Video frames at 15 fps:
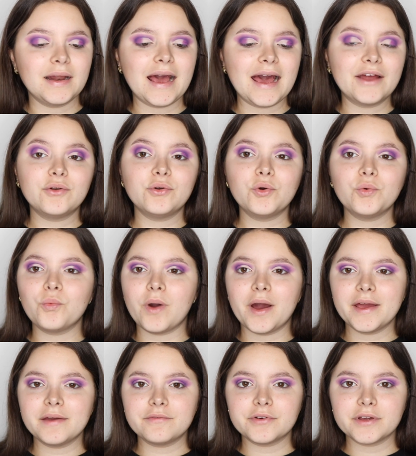I don't know
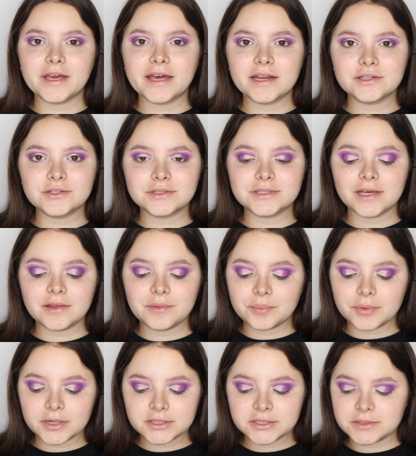why I'm forgetting to say the
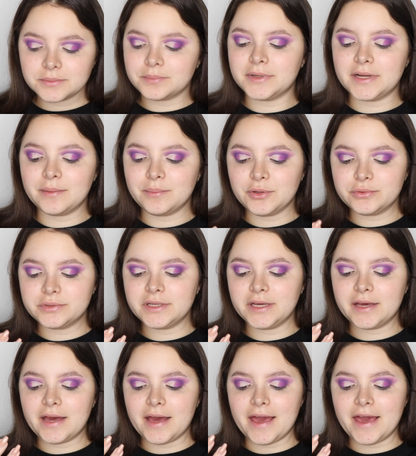brush, but I'm
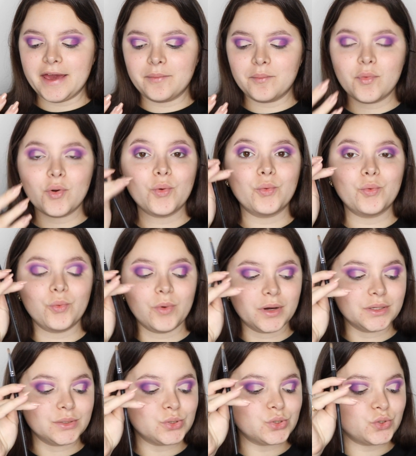using a
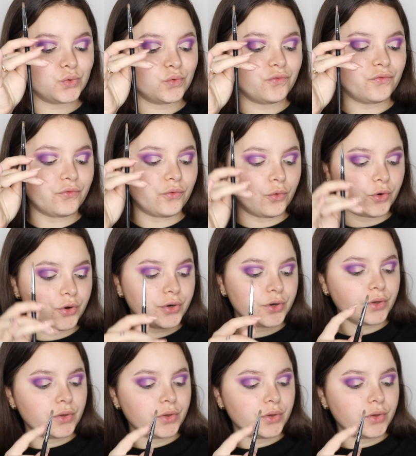M124.